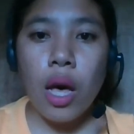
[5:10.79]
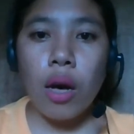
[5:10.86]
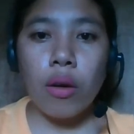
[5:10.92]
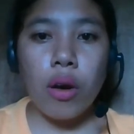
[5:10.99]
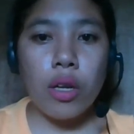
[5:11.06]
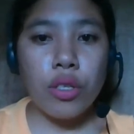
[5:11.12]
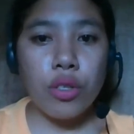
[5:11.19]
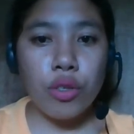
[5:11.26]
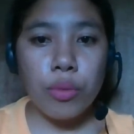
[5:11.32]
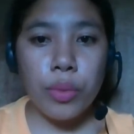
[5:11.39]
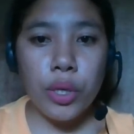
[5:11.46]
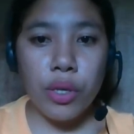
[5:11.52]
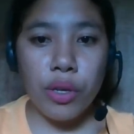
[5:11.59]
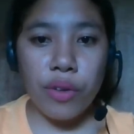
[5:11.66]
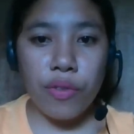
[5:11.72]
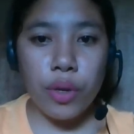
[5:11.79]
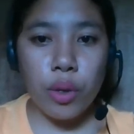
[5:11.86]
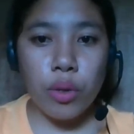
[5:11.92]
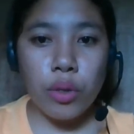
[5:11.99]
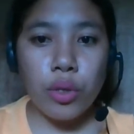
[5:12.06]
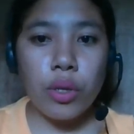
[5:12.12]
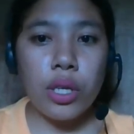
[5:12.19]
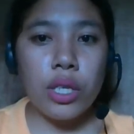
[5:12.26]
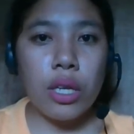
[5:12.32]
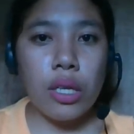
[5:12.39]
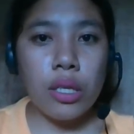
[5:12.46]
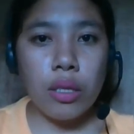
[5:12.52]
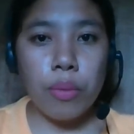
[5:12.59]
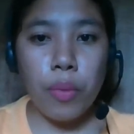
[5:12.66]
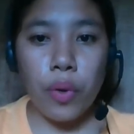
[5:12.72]
customer reviews or
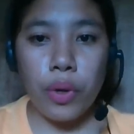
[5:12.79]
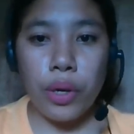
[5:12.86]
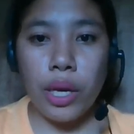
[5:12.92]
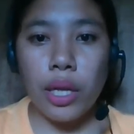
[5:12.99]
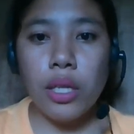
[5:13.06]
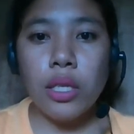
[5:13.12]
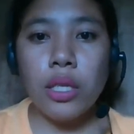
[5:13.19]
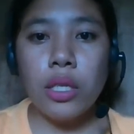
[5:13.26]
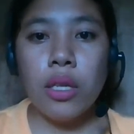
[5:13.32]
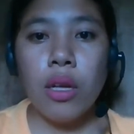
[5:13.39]
testimonials,